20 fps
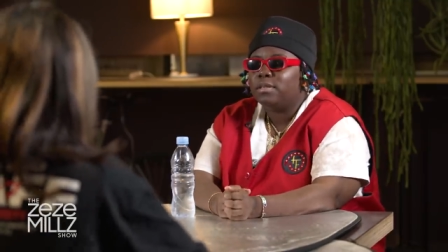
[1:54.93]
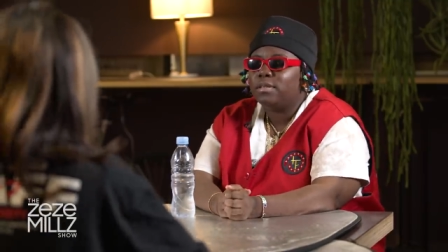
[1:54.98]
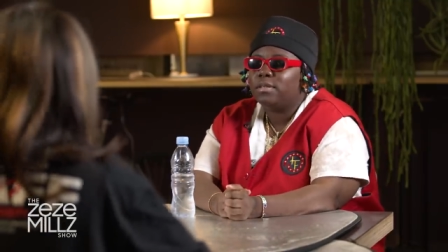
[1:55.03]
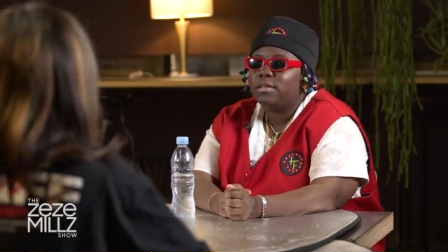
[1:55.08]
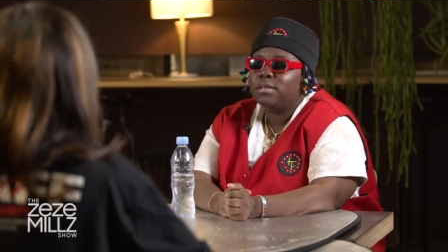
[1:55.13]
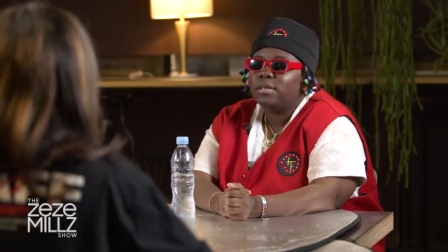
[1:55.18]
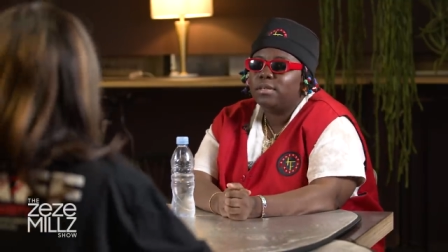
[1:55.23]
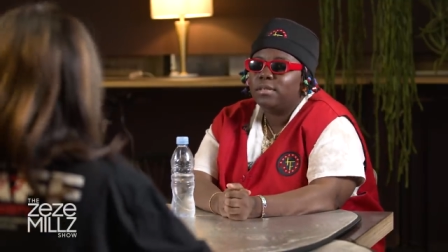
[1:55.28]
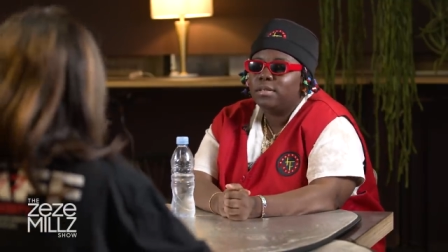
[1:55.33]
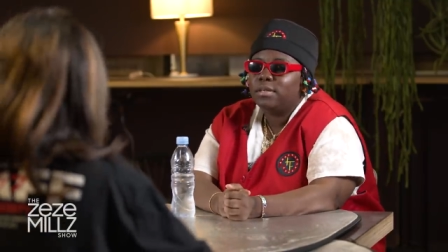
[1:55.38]

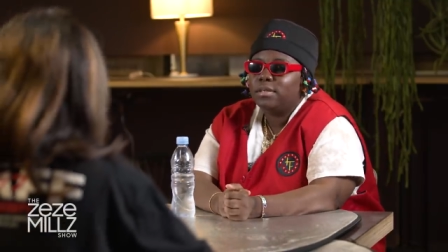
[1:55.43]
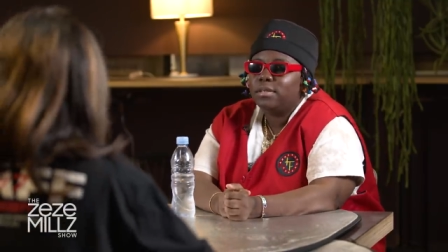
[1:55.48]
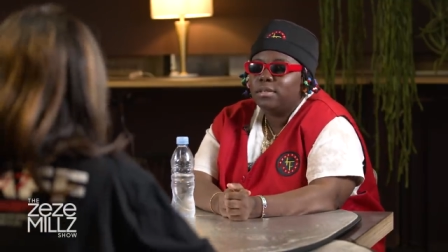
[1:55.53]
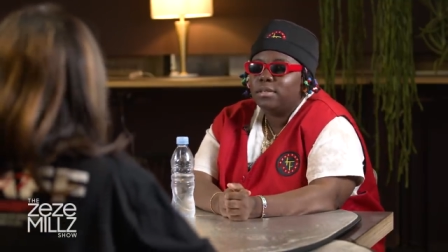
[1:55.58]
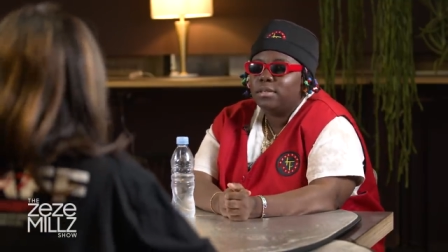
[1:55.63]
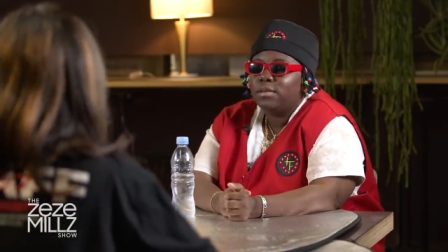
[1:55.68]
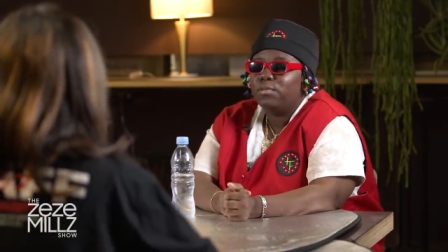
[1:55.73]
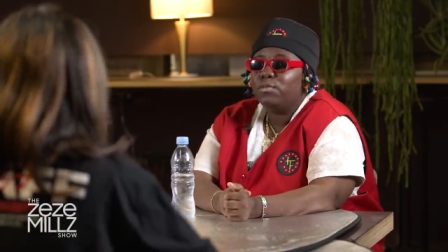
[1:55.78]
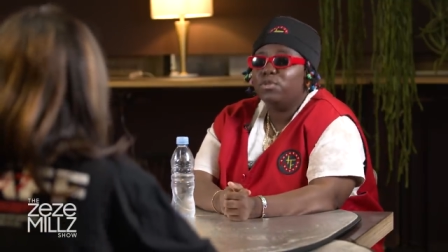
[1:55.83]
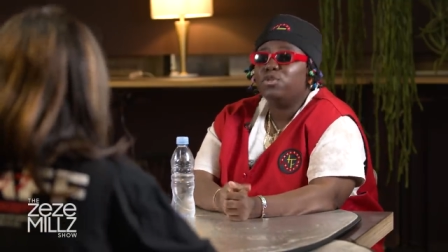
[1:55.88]
Okay, cool.
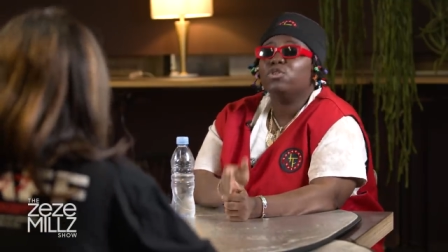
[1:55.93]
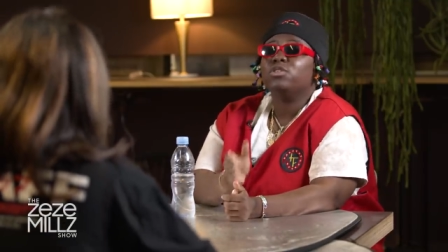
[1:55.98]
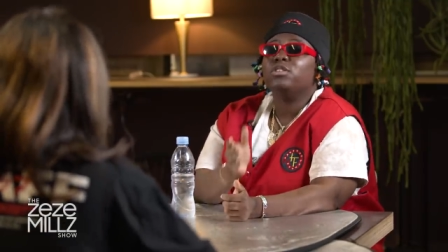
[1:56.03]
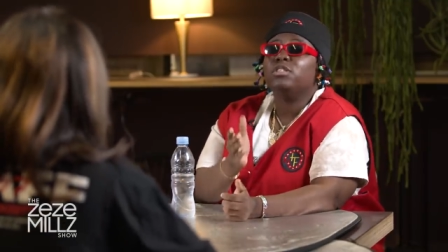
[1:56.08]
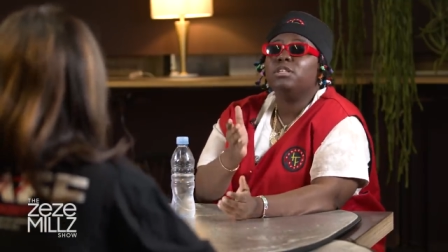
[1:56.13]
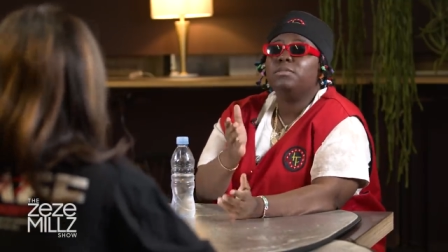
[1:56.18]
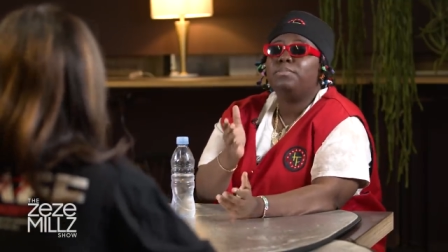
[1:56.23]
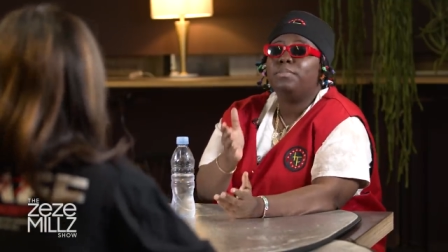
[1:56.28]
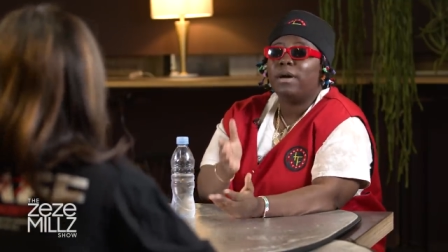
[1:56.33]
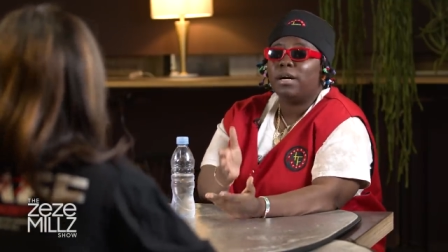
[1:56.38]
We just
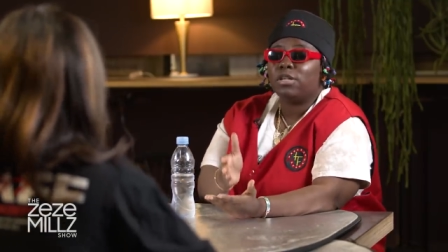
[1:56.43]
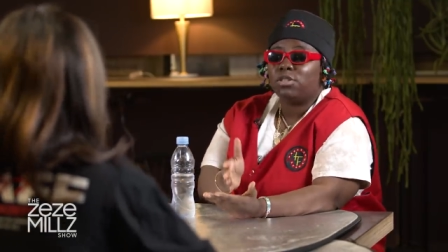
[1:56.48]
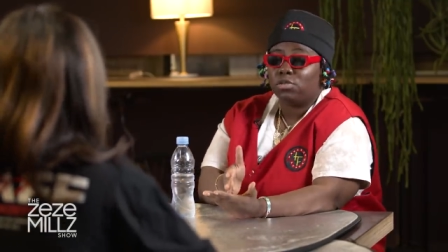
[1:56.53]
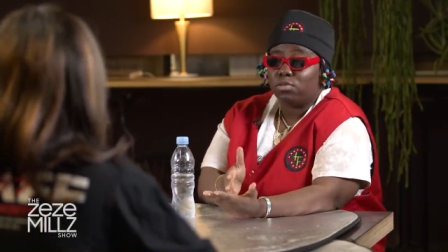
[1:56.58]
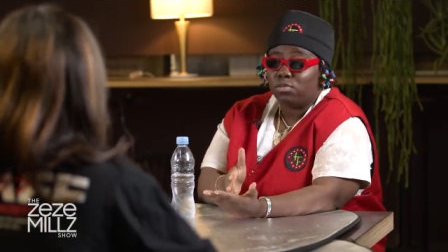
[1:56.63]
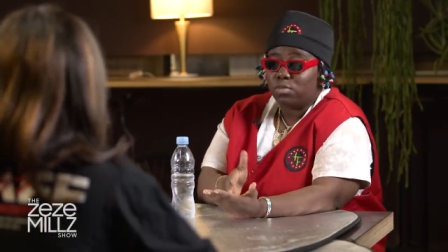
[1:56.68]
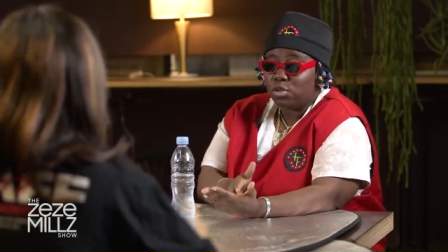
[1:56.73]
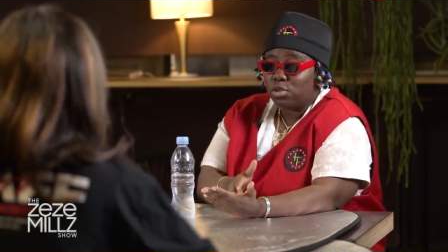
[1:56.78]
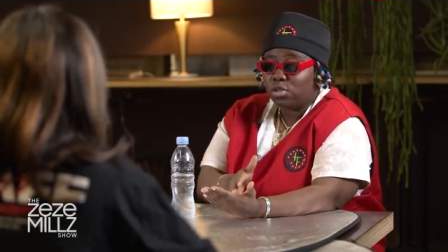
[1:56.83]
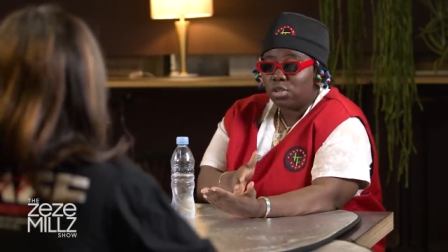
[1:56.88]
need
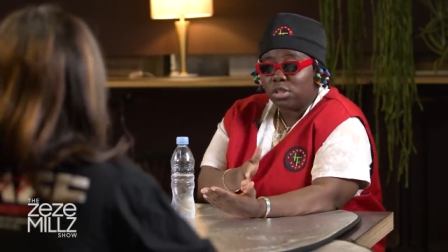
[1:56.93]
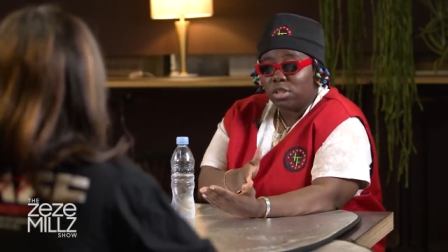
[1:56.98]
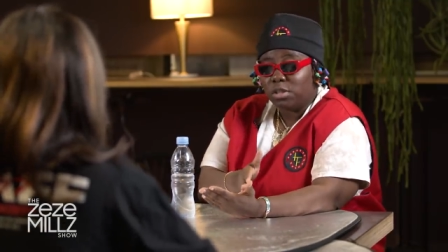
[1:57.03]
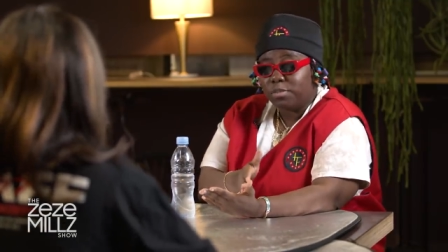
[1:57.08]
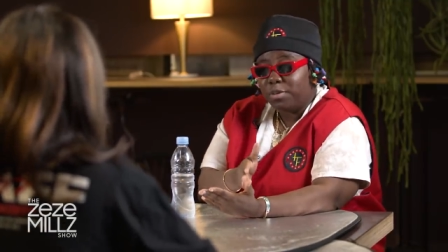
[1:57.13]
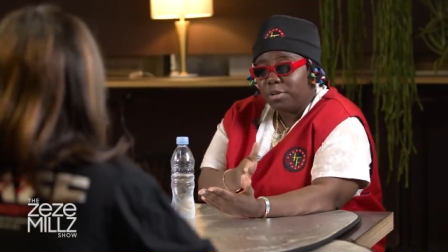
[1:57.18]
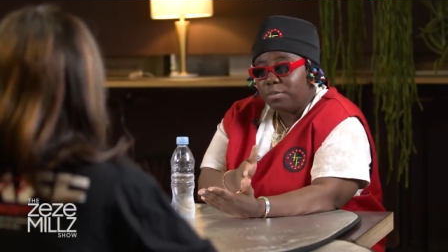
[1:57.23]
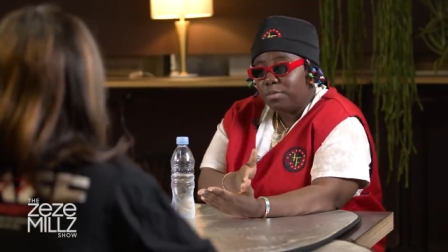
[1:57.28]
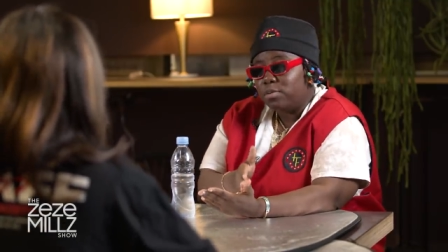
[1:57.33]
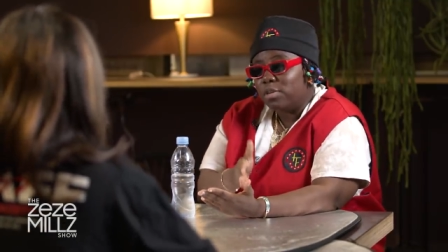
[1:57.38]
passion. We just need
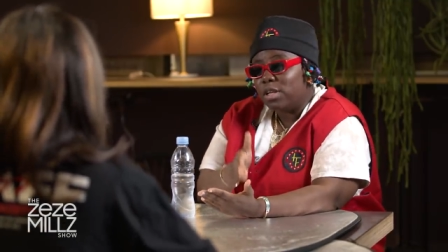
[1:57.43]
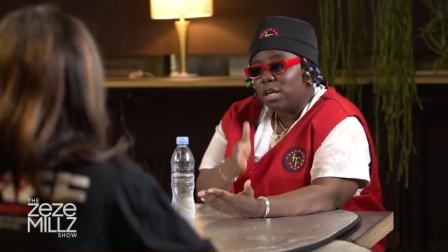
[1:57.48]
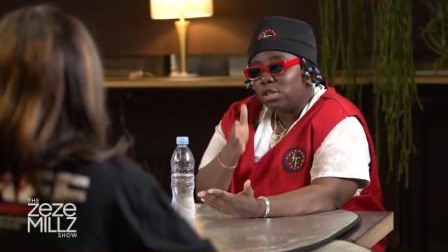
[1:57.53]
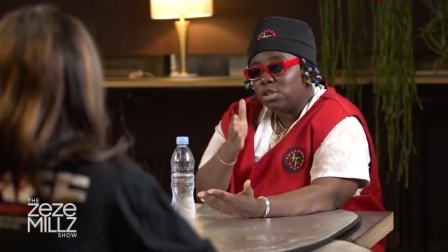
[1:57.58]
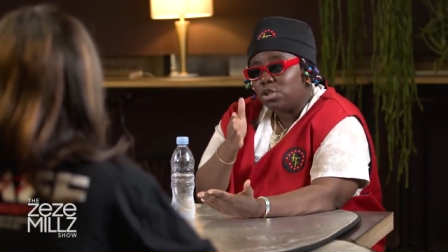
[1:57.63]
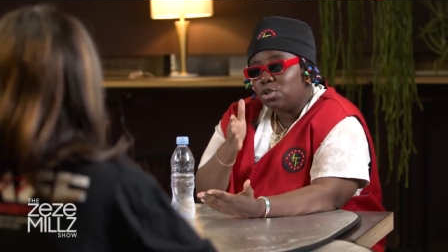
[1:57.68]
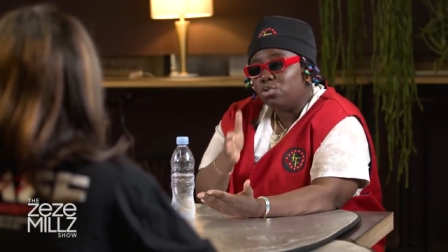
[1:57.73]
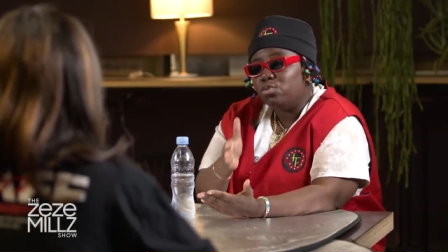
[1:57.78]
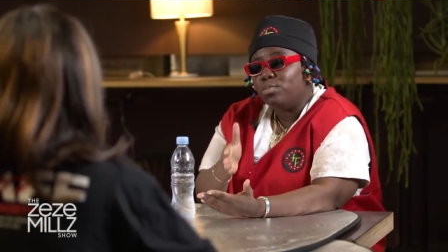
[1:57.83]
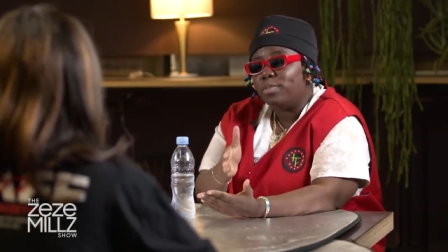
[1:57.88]
people that are
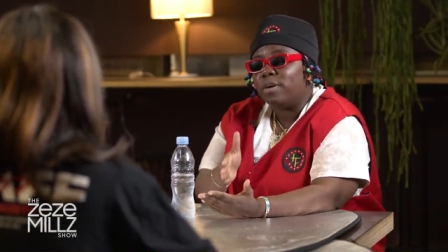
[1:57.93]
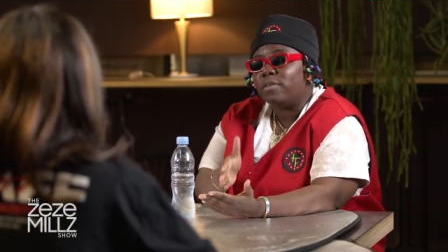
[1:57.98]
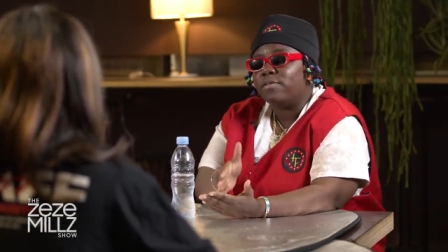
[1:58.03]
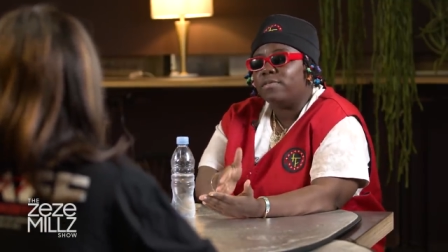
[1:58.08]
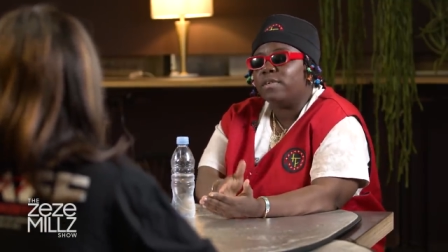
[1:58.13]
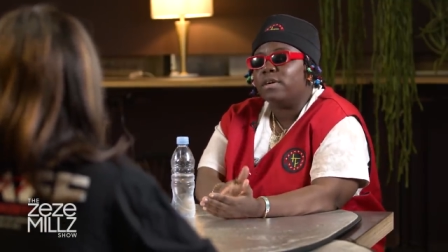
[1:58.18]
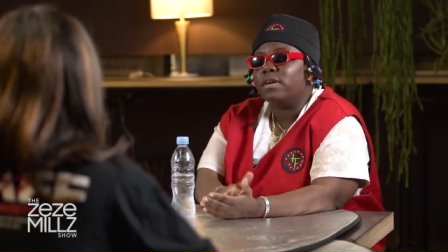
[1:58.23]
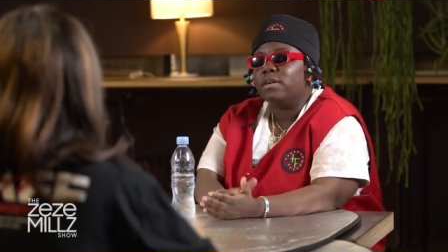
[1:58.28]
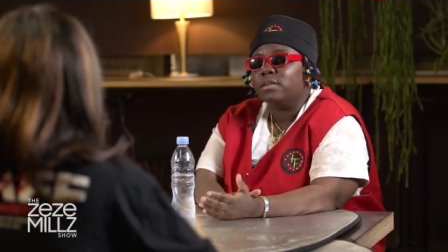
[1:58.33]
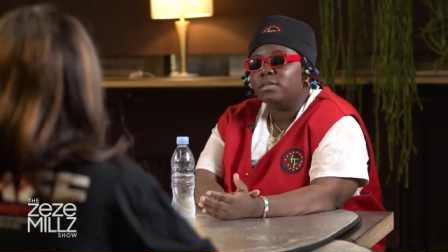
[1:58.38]
super
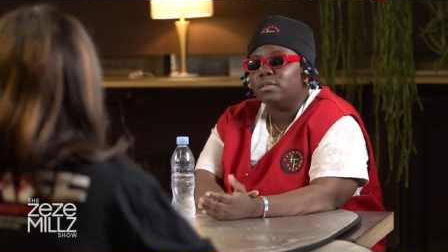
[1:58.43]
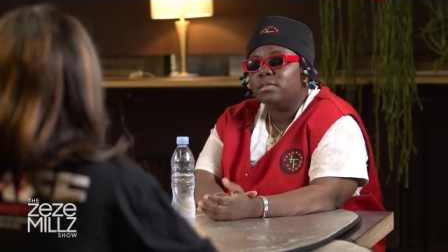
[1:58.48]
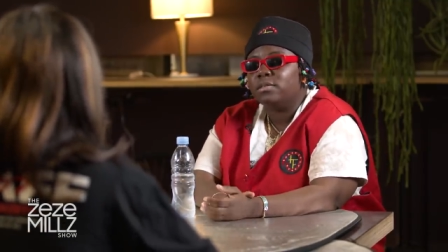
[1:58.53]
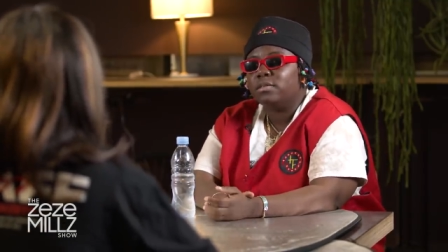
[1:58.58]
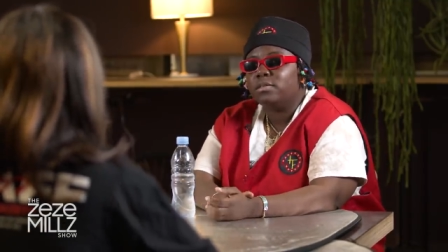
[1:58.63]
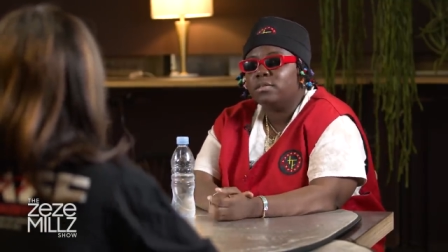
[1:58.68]
fans.